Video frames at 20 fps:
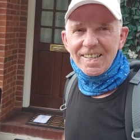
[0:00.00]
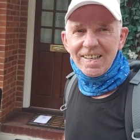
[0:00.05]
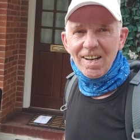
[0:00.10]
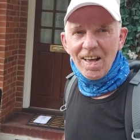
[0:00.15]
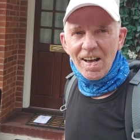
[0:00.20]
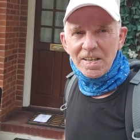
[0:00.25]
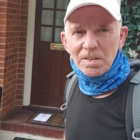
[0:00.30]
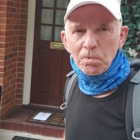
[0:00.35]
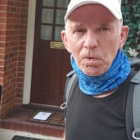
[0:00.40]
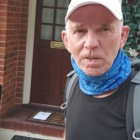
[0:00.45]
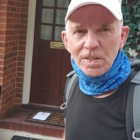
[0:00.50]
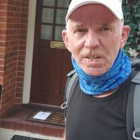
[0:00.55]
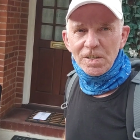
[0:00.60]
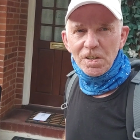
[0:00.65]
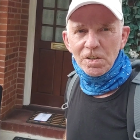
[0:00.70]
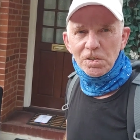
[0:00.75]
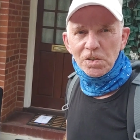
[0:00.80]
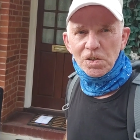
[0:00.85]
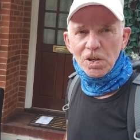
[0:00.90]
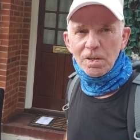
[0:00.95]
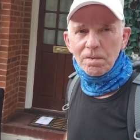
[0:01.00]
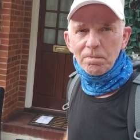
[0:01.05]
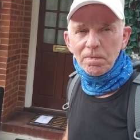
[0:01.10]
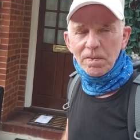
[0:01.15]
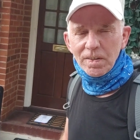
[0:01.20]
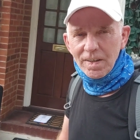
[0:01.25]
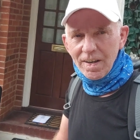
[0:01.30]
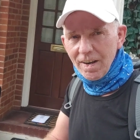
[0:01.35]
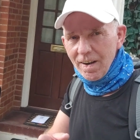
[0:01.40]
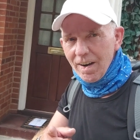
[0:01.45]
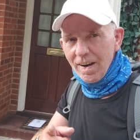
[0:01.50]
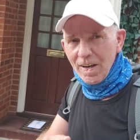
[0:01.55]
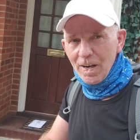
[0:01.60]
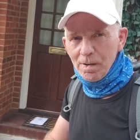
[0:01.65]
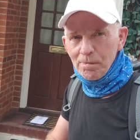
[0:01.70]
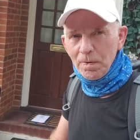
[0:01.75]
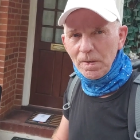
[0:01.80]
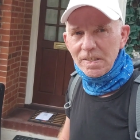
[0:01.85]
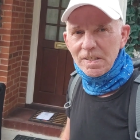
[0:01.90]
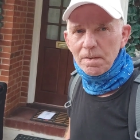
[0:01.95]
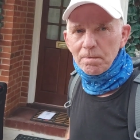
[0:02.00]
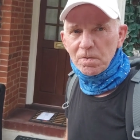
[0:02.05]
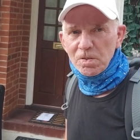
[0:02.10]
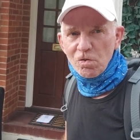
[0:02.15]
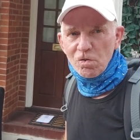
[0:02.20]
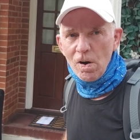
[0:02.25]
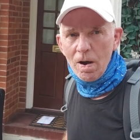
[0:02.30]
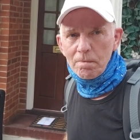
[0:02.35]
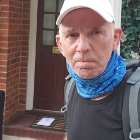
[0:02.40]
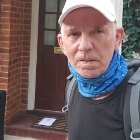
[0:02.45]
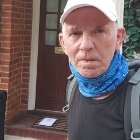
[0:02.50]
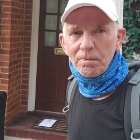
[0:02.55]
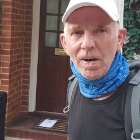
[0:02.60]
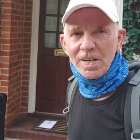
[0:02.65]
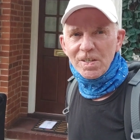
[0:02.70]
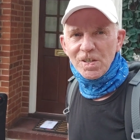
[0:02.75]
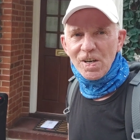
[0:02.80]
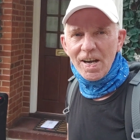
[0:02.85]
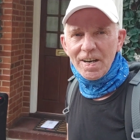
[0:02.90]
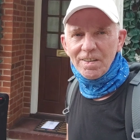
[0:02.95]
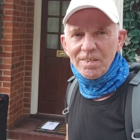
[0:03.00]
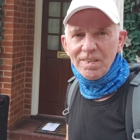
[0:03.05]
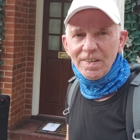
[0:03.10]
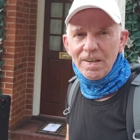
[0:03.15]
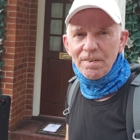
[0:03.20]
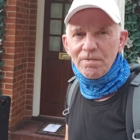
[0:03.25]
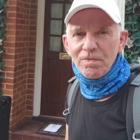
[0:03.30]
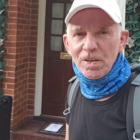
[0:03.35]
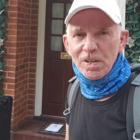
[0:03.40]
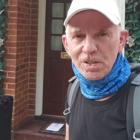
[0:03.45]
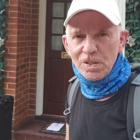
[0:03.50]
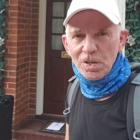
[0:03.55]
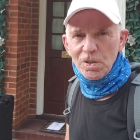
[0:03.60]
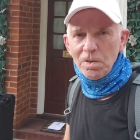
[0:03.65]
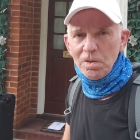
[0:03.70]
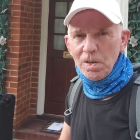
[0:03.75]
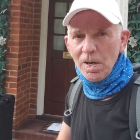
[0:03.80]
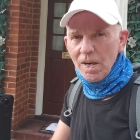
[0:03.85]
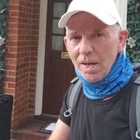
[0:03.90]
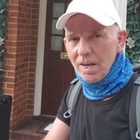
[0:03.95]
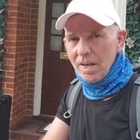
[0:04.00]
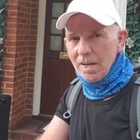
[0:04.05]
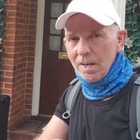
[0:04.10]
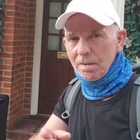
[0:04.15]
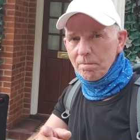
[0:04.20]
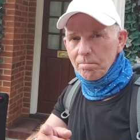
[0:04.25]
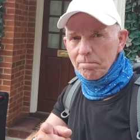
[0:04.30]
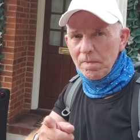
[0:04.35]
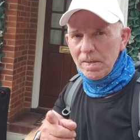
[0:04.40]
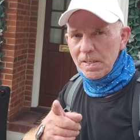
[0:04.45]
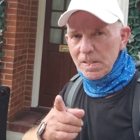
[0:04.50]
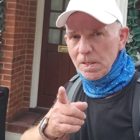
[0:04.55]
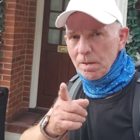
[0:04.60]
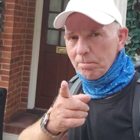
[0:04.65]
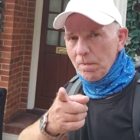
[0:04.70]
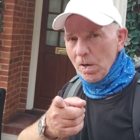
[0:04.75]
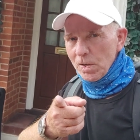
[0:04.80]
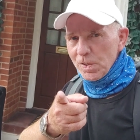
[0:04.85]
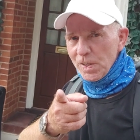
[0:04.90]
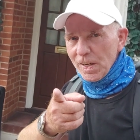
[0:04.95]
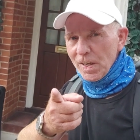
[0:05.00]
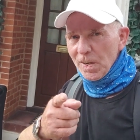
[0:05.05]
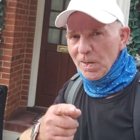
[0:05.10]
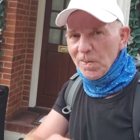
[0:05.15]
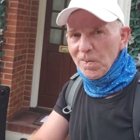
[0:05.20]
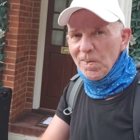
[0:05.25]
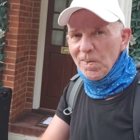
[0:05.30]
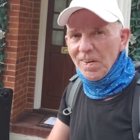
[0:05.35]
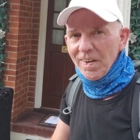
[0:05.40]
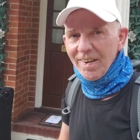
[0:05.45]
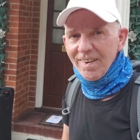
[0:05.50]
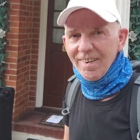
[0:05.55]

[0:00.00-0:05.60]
he likes watching YouTube. I hope he subscribes to my channel. If you do, Mr. Montague,